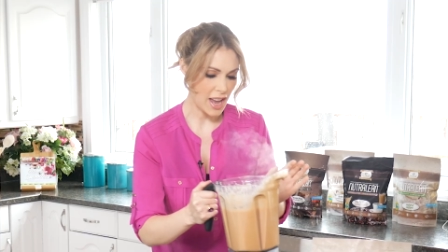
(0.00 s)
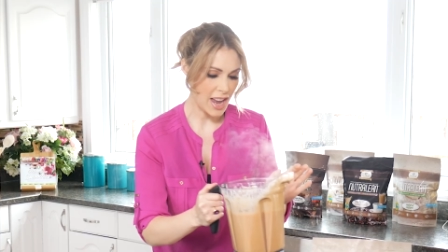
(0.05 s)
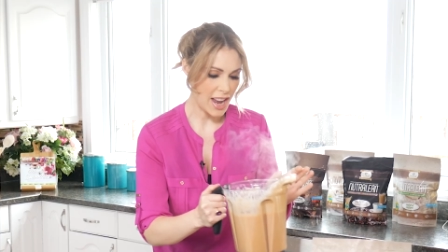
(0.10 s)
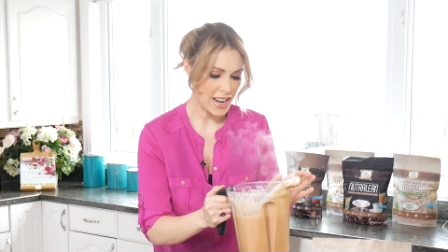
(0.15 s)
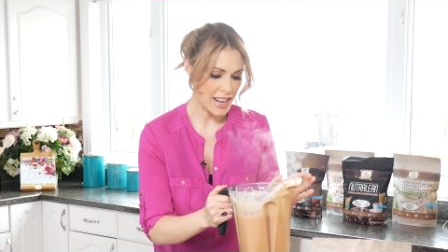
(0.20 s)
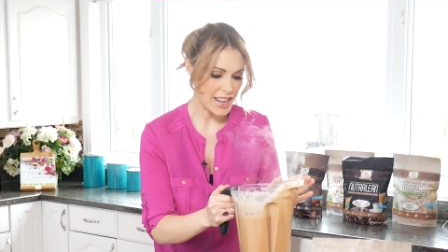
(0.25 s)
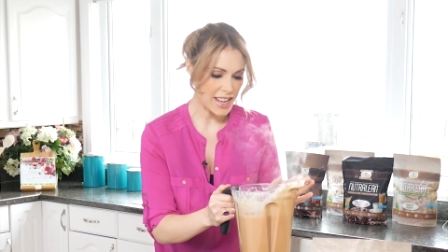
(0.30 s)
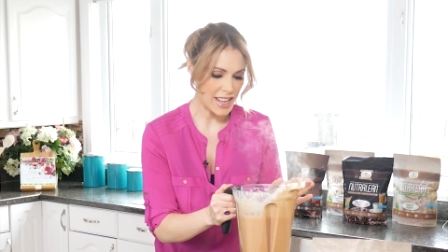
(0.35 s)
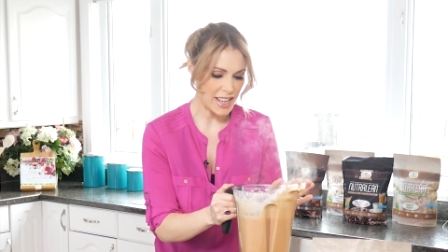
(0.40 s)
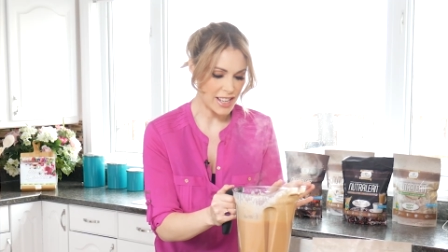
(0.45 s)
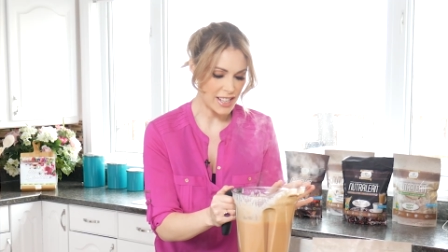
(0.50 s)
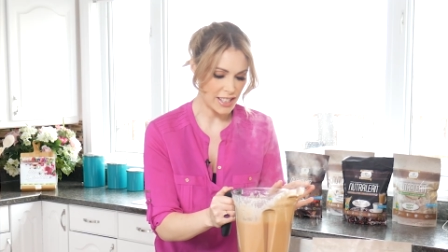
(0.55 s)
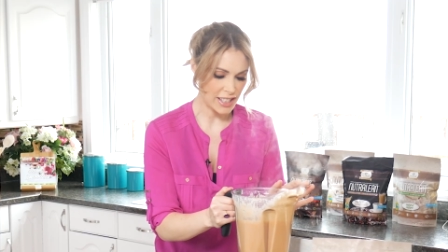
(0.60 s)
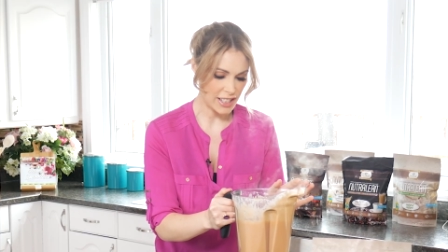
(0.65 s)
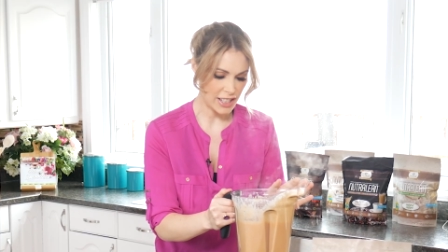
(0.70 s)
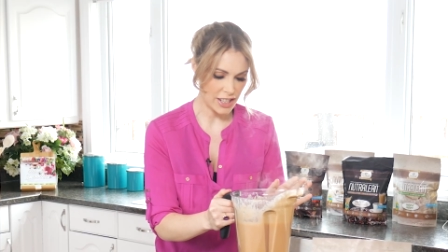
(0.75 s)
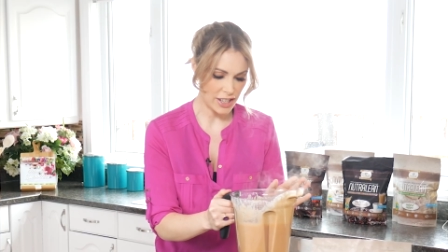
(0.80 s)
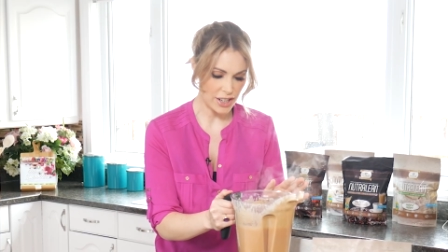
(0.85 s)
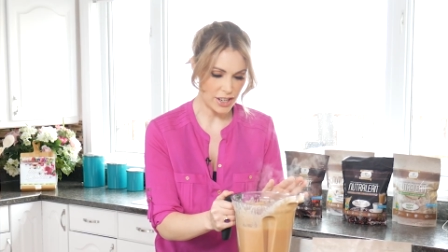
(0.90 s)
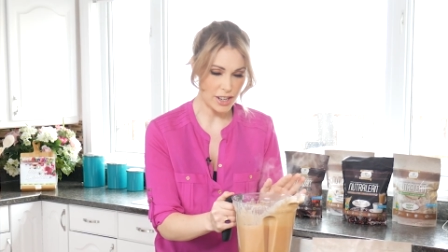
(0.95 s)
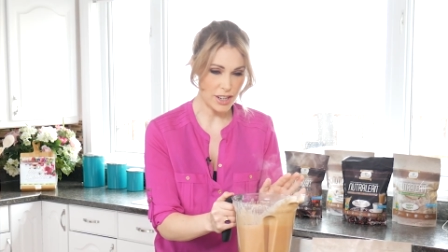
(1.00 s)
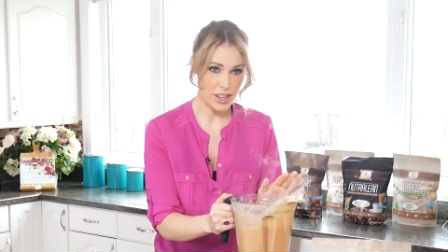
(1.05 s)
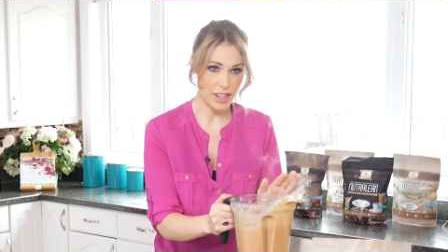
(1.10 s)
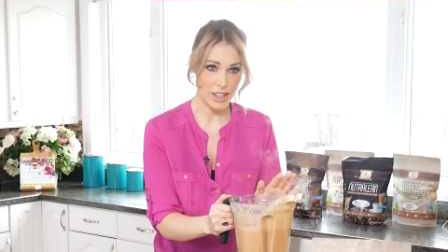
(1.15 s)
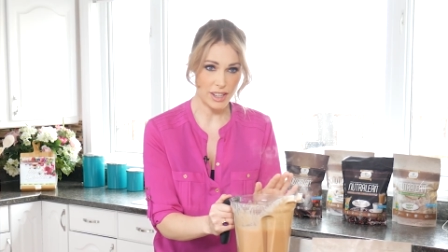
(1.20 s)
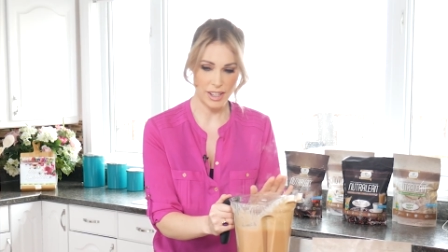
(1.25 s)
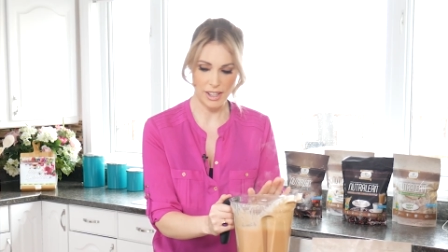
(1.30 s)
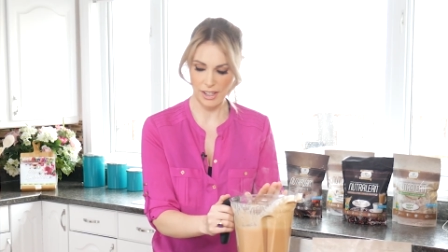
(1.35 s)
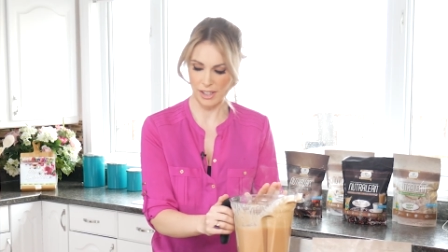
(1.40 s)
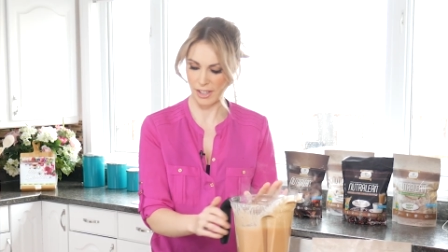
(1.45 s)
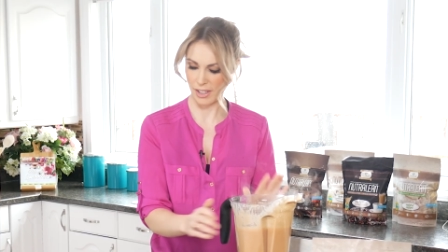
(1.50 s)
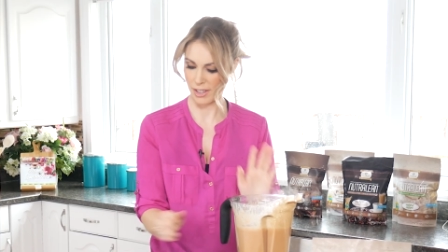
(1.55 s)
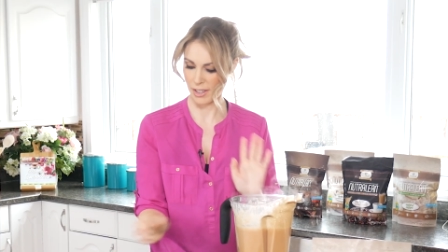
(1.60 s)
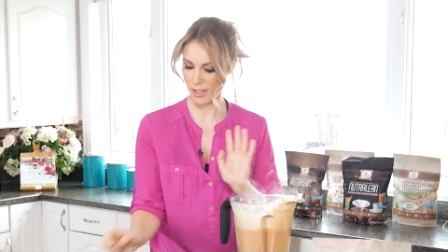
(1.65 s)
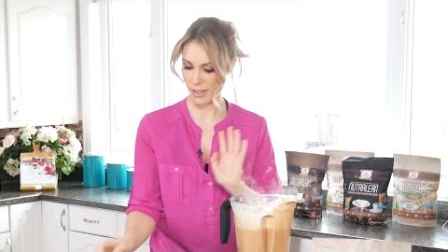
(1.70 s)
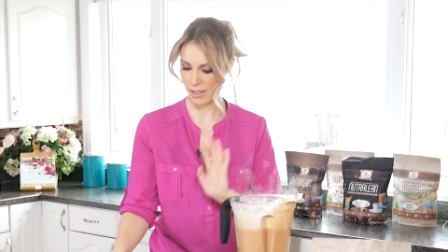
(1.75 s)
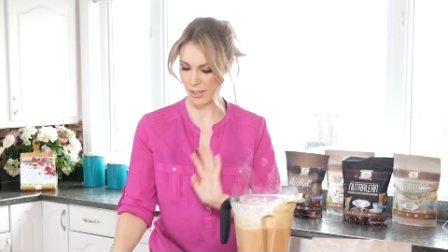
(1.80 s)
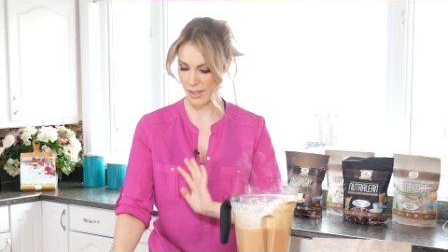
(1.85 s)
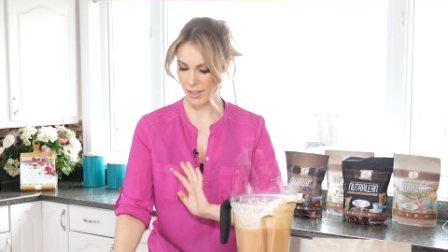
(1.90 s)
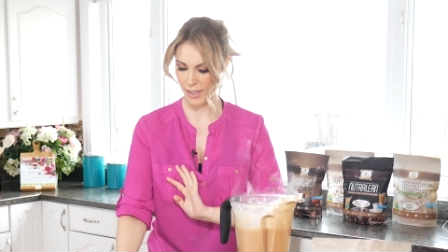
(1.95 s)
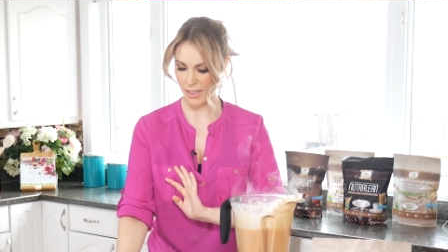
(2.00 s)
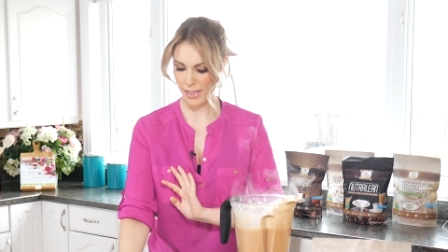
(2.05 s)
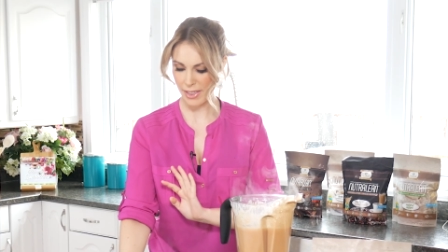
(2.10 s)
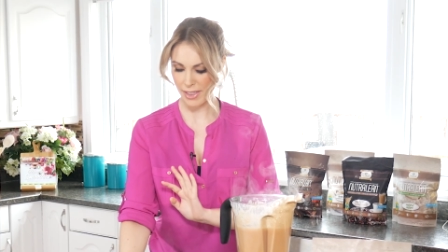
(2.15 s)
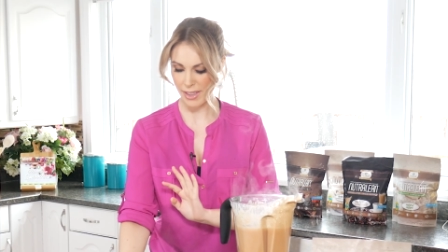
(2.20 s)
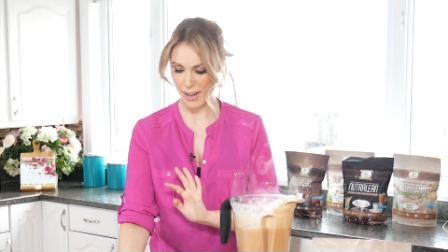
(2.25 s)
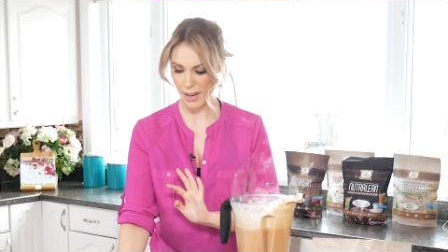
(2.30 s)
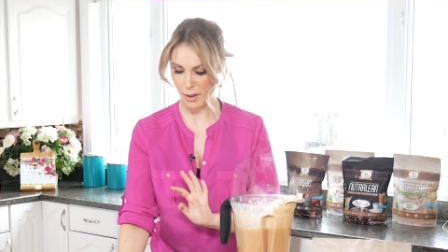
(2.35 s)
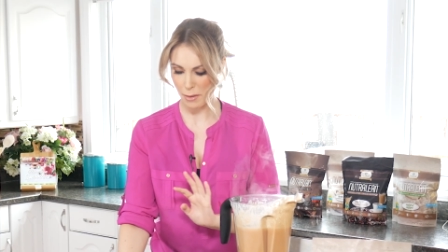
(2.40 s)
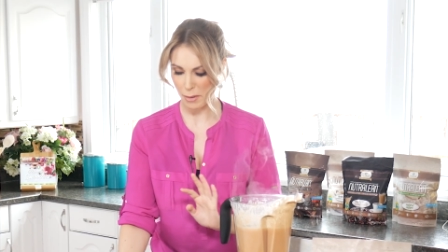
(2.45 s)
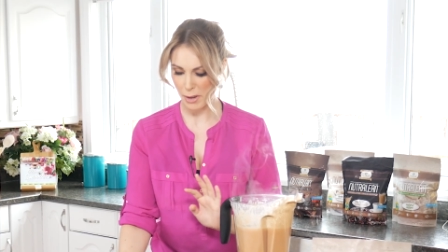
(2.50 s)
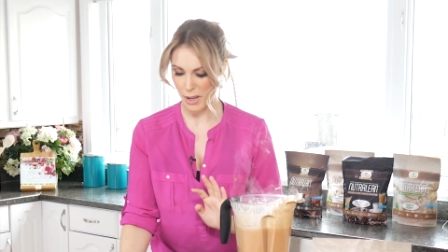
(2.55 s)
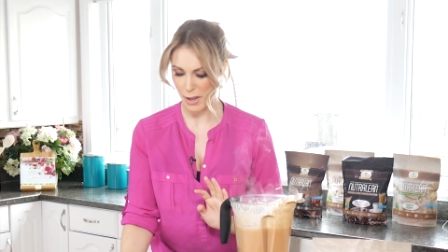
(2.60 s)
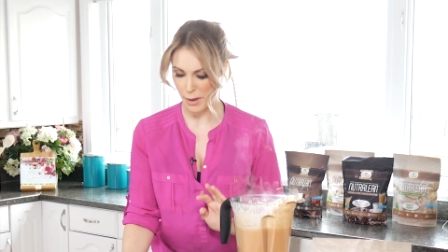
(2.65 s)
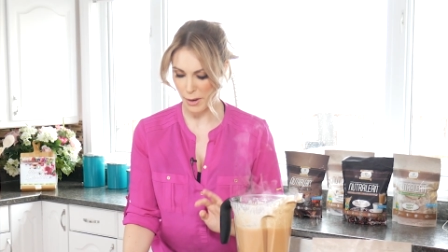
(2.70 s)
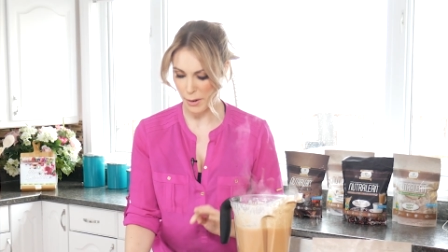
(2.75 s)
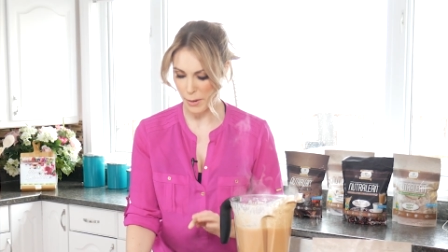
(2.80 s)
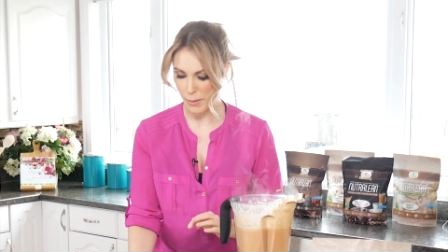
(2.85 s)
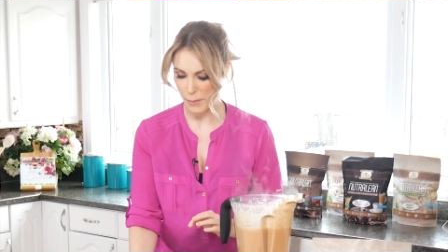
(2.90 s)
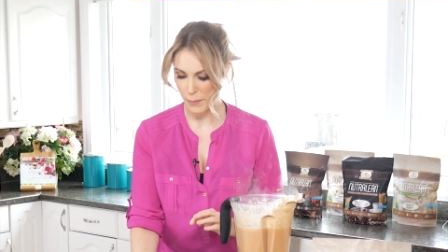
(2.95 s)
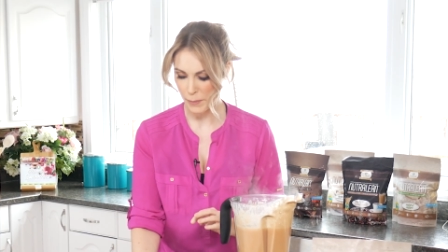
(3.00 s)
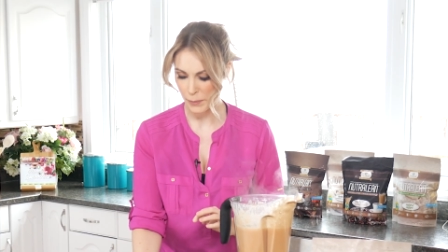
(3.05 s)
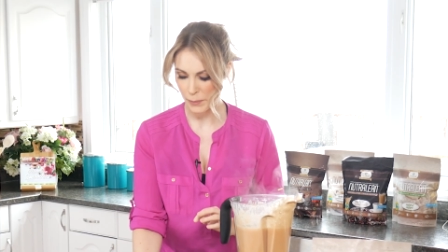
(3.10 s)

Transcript: any easier. There we go.